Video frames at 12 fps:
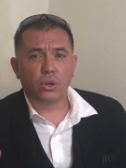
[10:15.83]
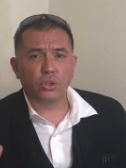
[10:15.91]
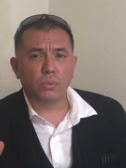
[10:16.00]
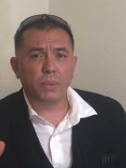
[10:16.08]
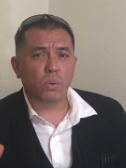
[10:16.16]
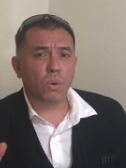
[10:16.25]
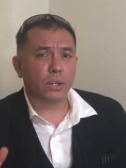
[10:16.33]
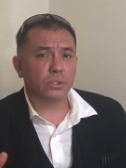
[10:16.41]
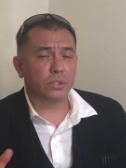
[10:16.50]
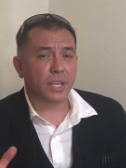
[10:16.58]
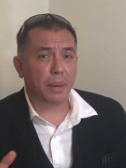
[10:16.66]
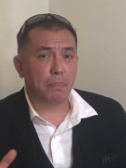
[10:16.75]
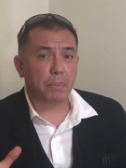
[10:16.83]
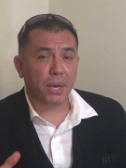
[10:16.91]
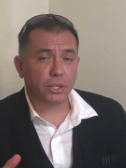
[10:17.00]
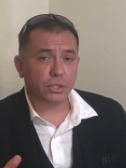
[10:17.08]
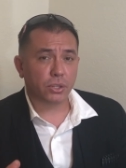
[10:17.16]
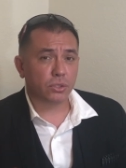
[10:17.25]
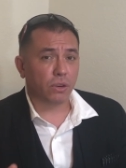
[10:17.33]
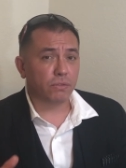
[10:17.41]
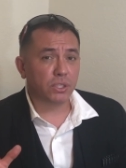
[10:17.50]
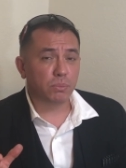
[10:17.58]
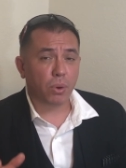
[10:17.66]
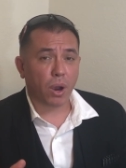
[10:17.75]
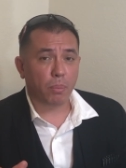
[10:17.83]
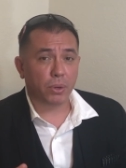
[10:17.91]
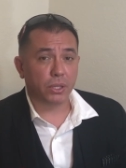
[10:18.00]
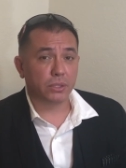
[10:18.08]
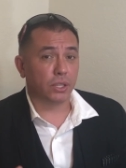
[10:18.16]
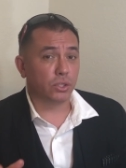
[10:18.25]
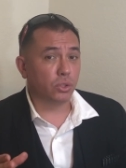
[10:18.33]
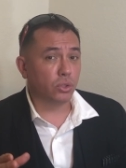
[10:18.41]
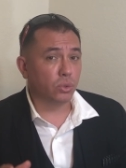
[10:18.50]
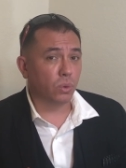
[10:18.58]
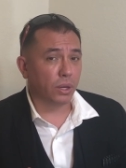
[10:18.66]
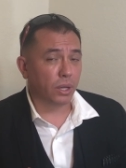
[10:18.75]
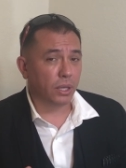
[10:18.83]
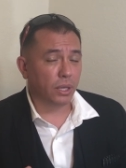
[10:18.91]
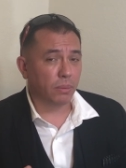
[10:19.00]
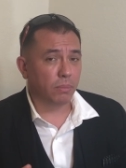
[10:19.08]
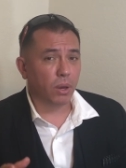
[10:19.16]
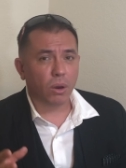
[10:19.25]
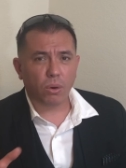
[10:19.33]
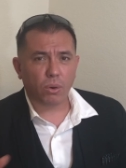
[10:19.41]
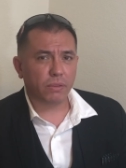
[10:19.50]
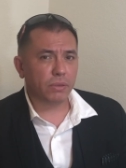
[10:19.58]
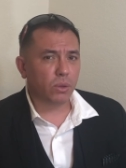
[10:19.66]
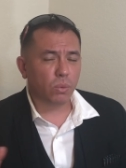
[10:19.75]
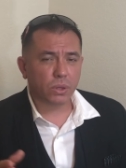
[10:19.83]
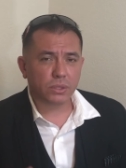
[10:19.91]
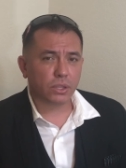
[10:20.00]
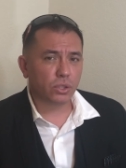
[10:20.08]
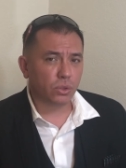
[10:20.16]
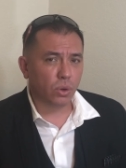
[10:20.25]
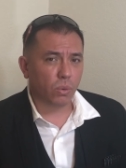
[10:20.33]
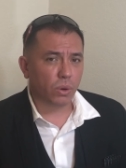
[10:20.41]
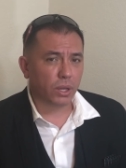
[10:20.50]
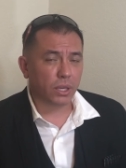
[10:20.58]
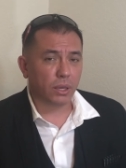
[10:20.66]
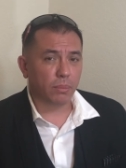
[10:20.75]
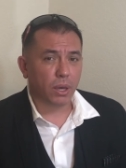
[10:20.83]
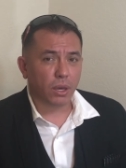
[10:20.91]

you may want to take pictures of these properties that you do want to keep, or even the ones that you don't want to keep.